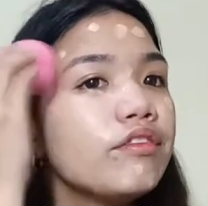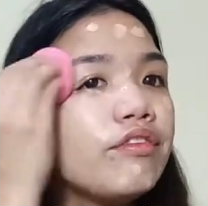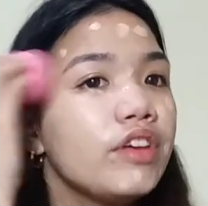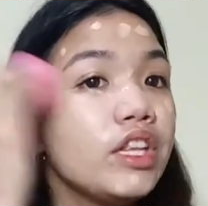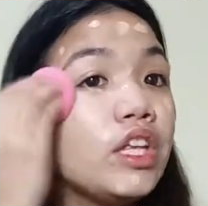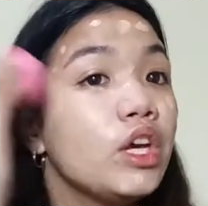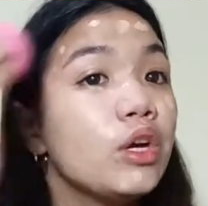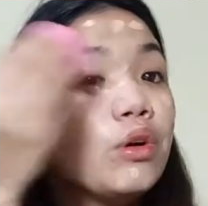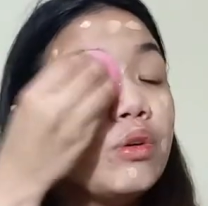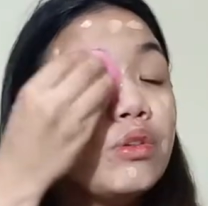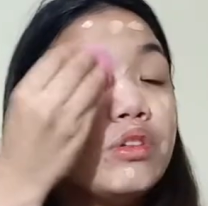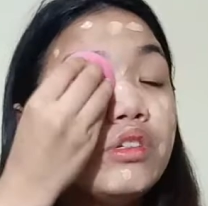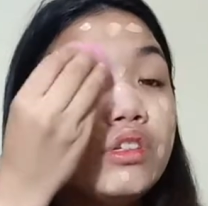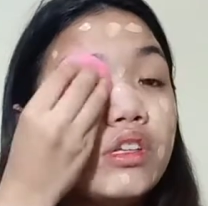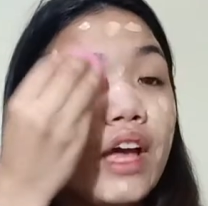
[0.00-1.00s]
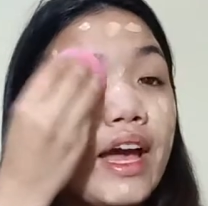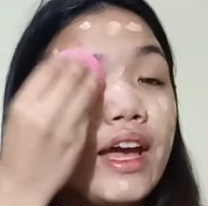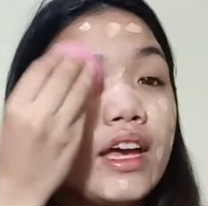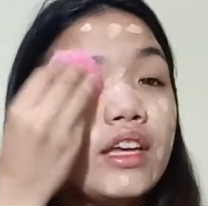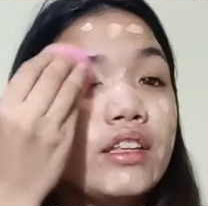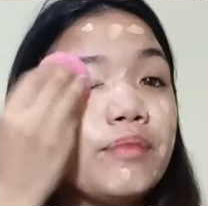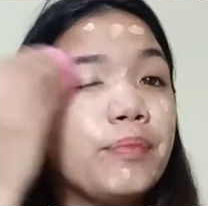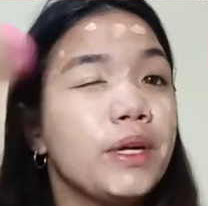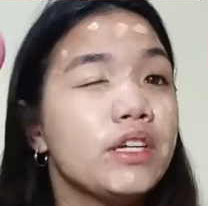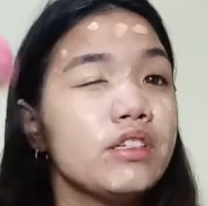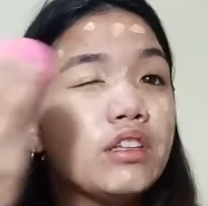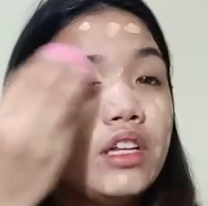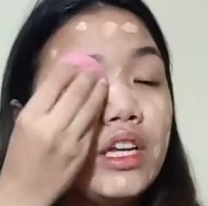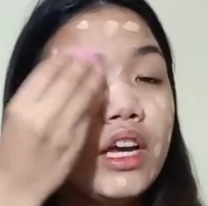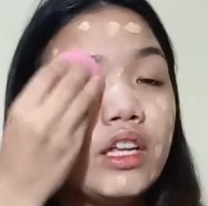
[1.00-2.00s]
videos, and
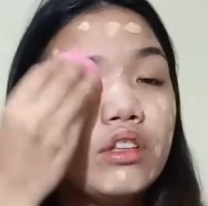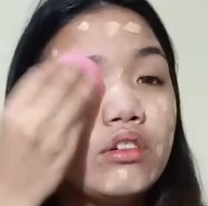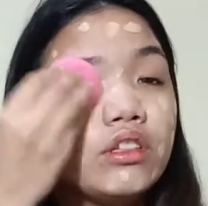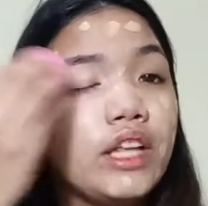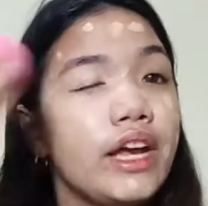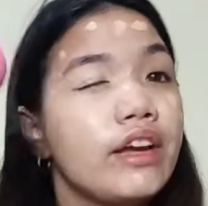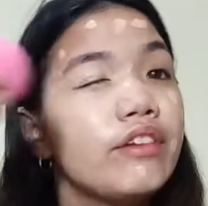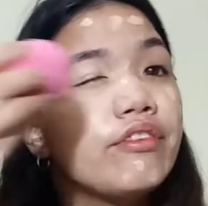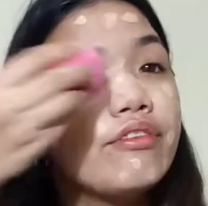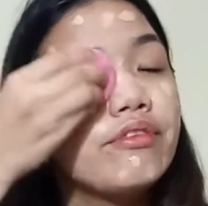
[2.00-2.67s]
personally I don't like